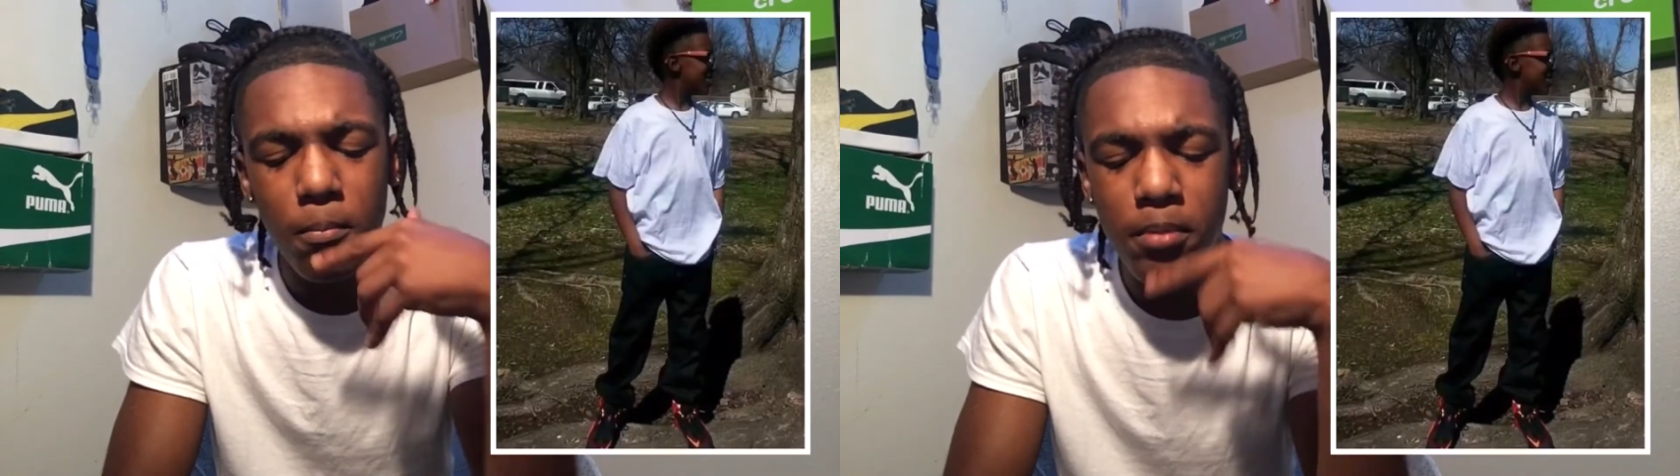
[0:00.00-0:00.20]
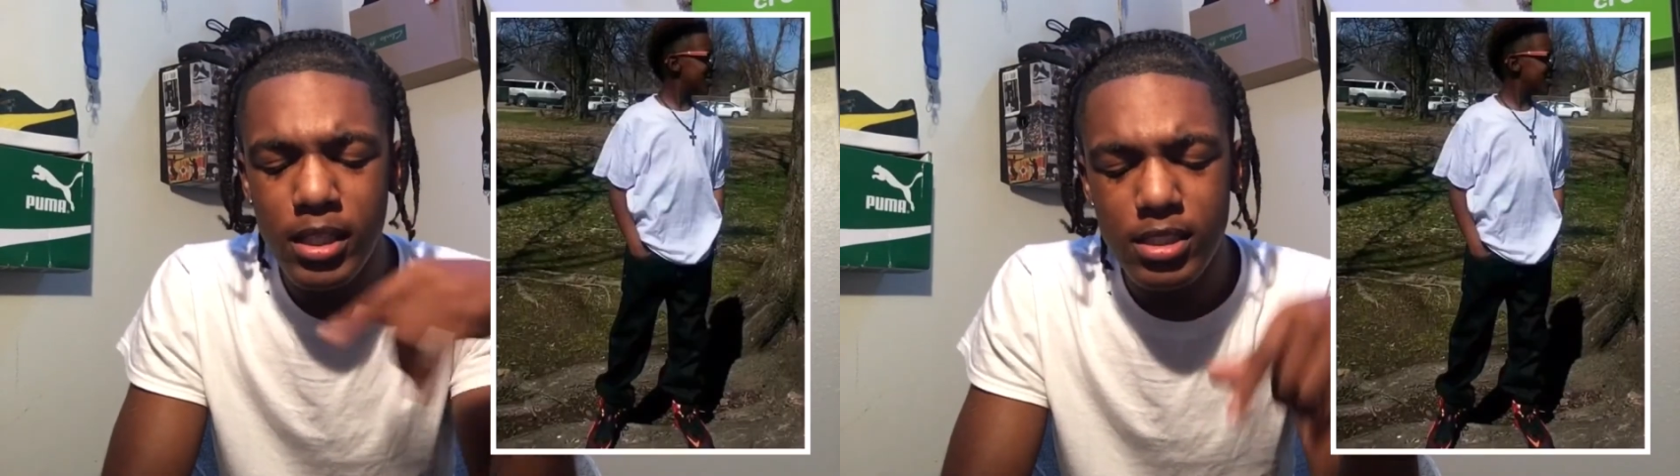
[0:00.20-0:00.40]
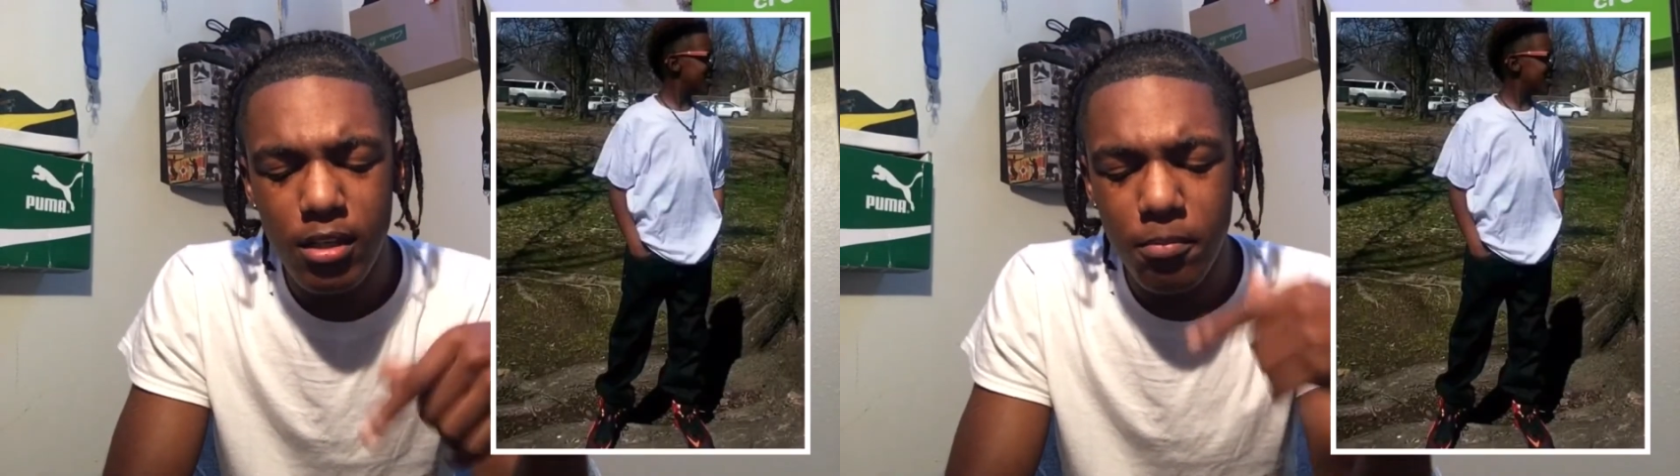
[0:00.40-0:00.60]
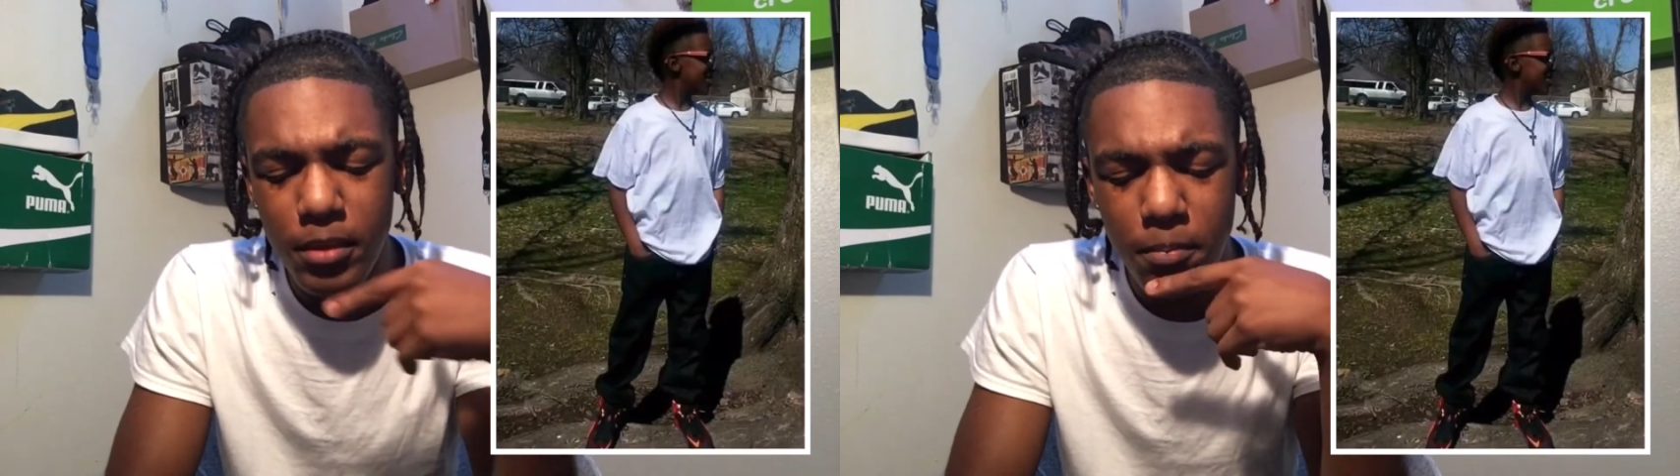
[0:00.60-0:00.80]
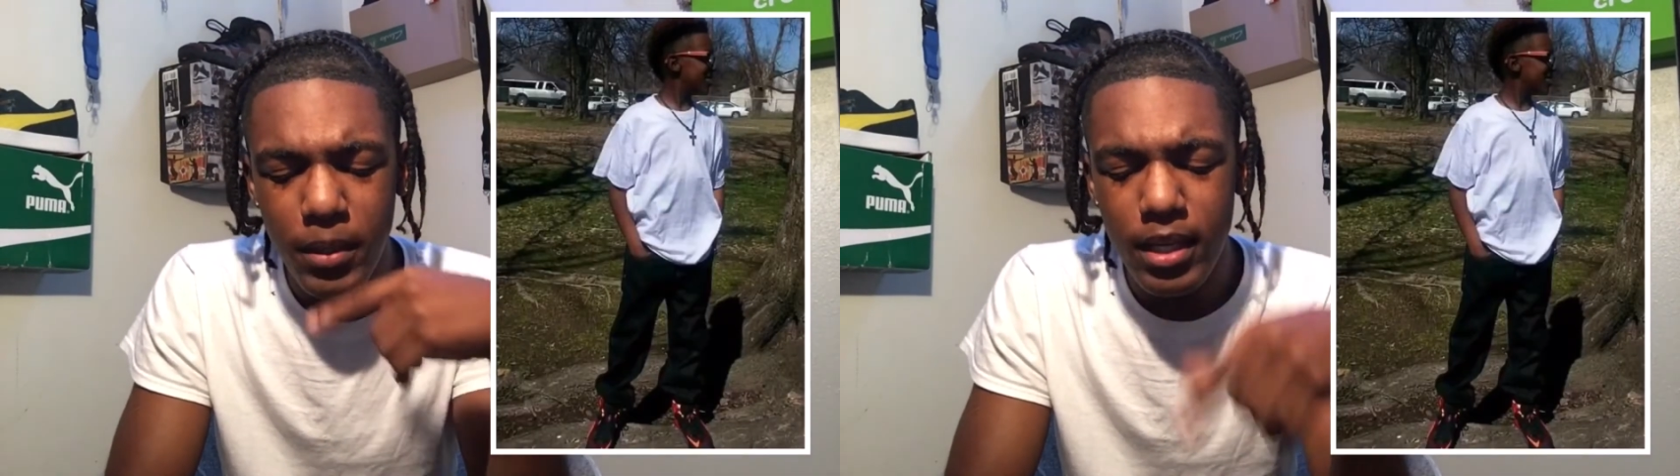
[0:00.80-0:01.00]
Big shirt,
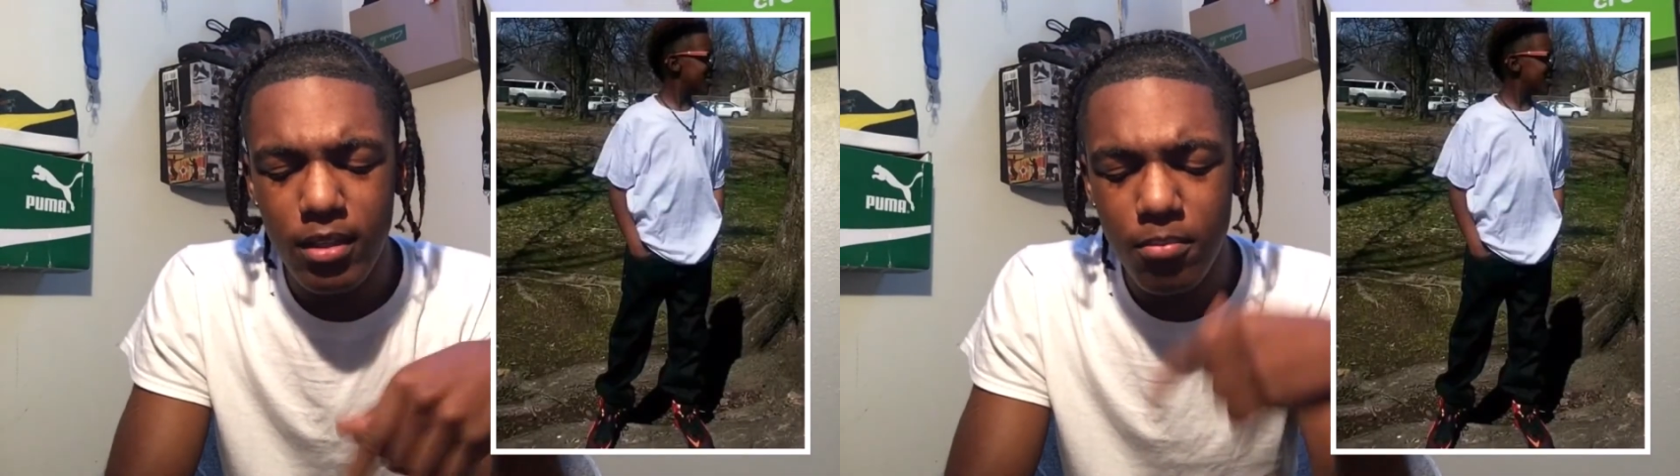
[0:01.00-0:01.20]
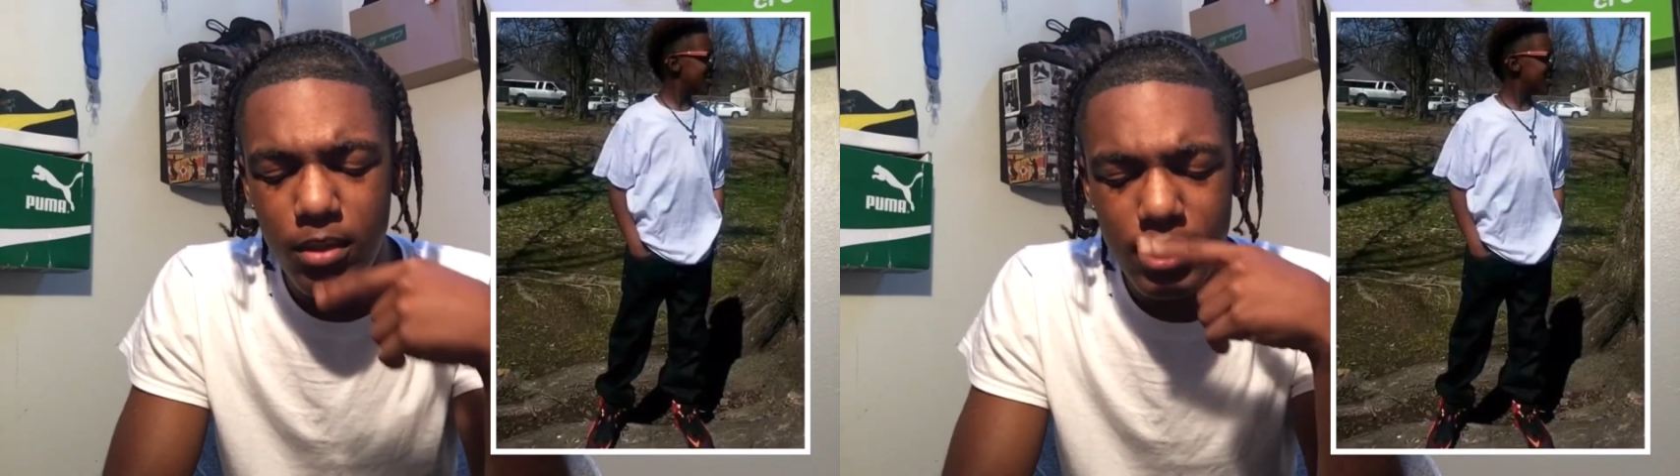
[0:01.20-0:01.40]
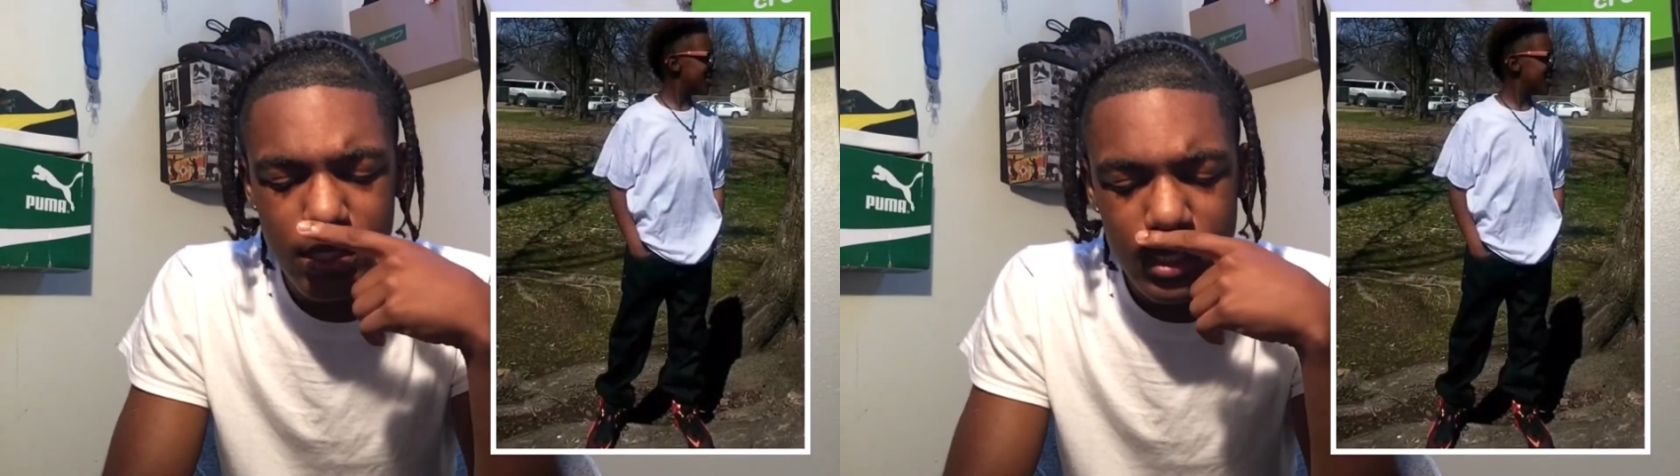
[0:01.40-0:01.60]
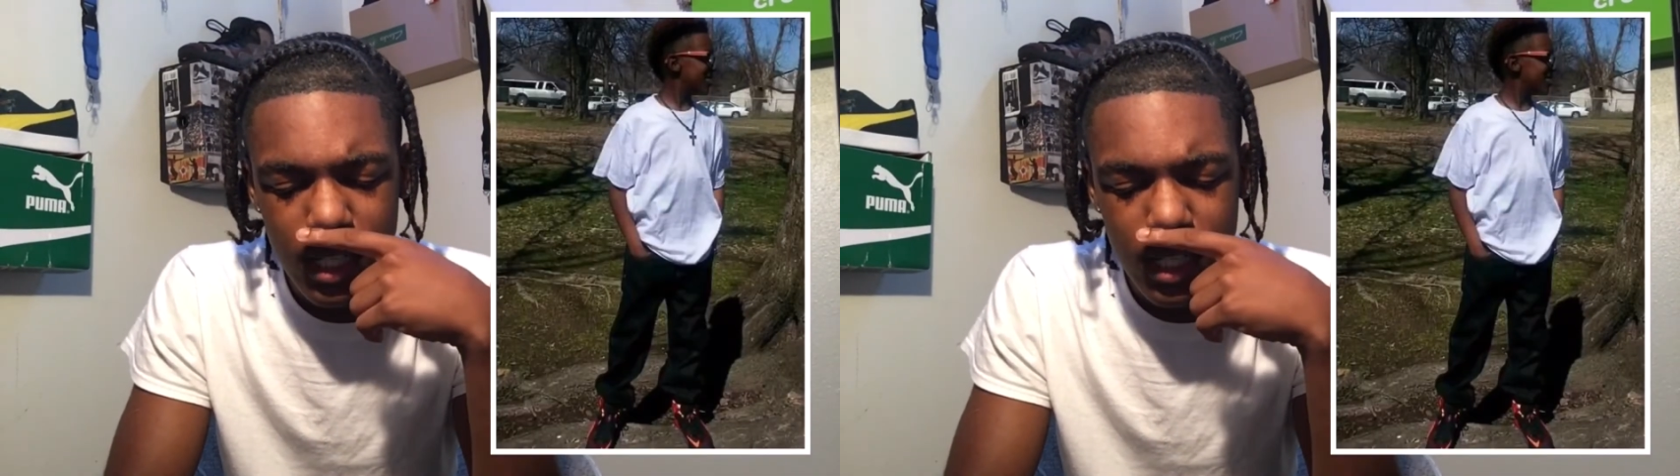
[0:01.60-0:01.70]
big pants, LeBron